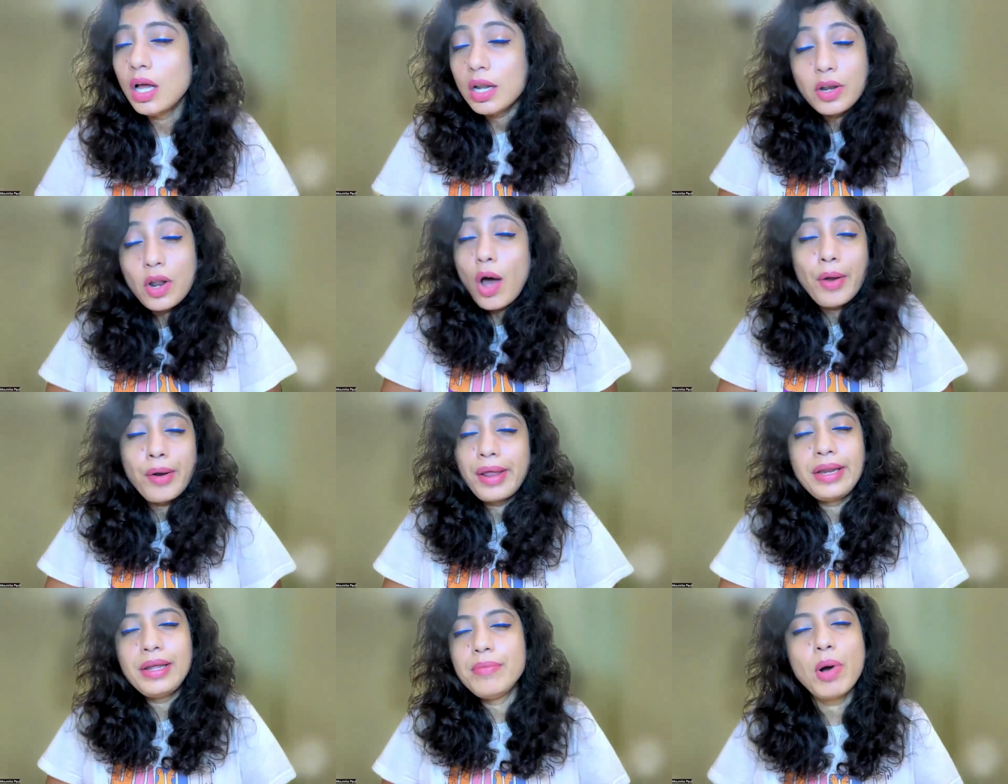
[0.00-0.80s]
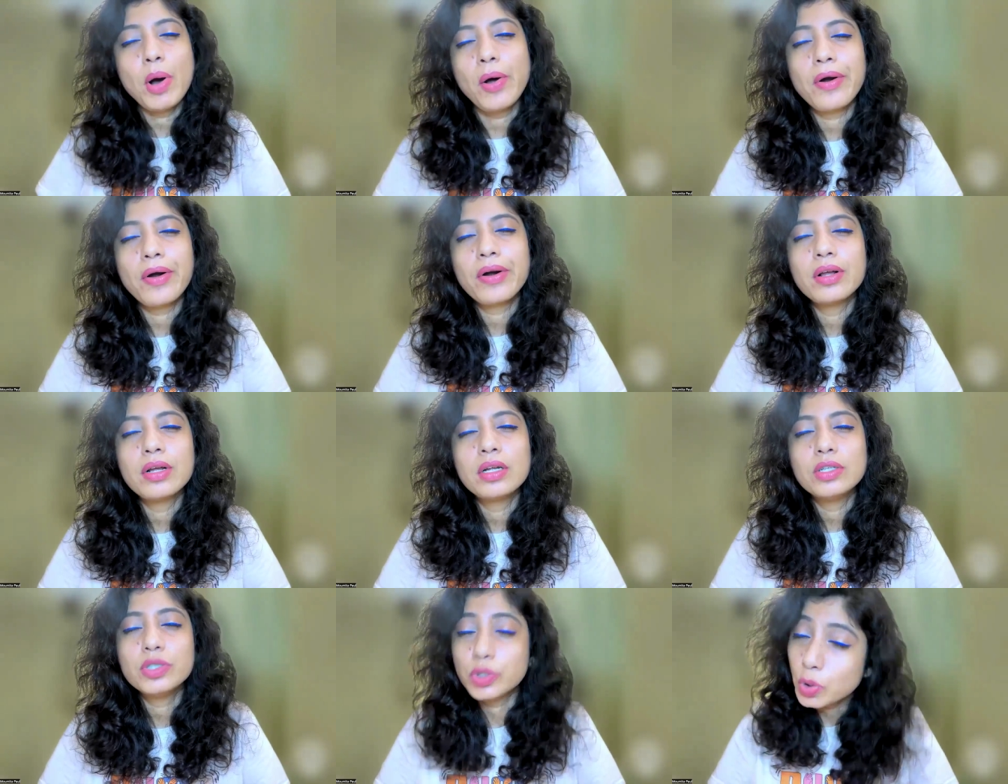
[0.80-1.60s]
Not anymore.
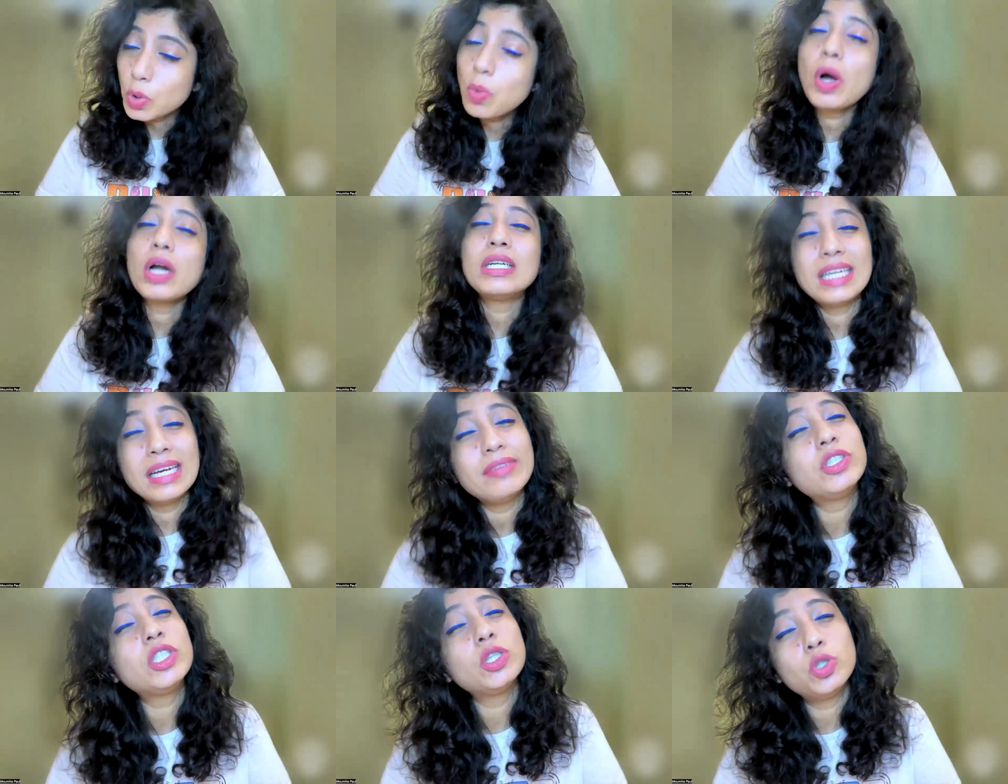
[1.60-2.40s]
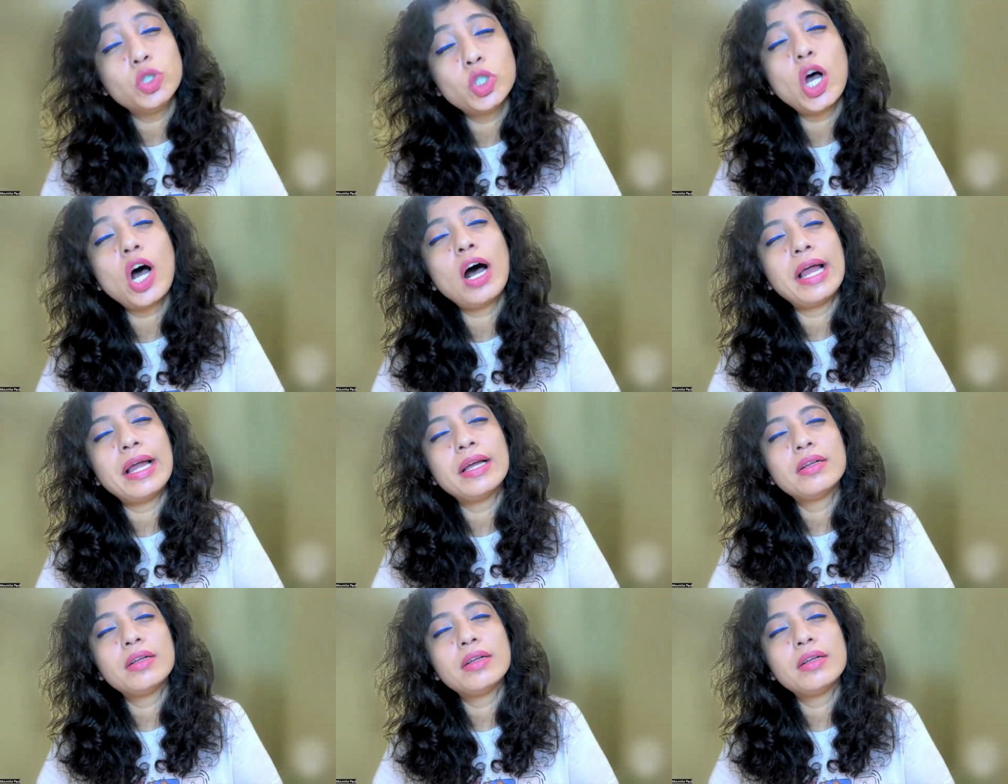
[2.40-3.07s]
Do what gives you joy.